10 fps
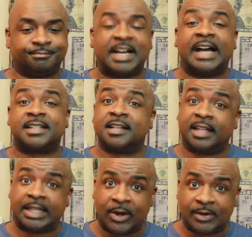I took a
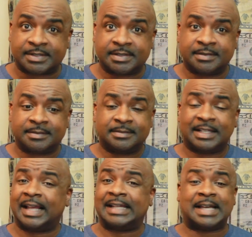loss,
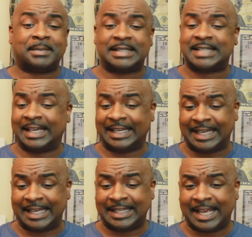because I'm not taking
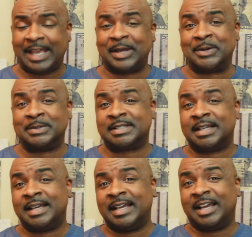any L's
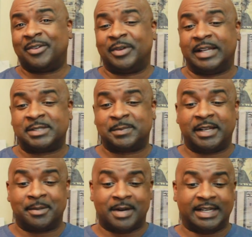when I'm
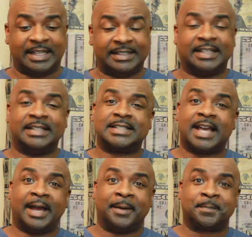spending money at dinner
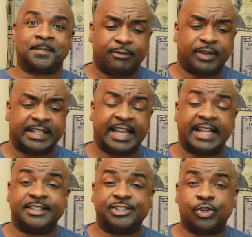time. I really
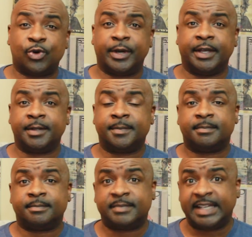enjoy
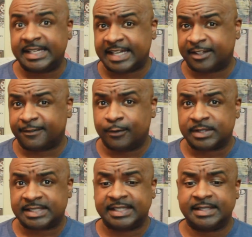eating at the
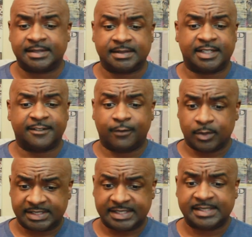Four Seasons, and the
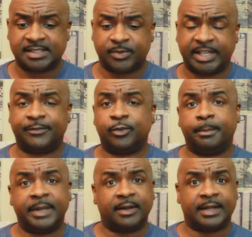Four Seasons will give you
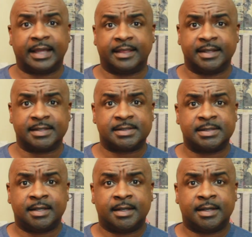a bill like this.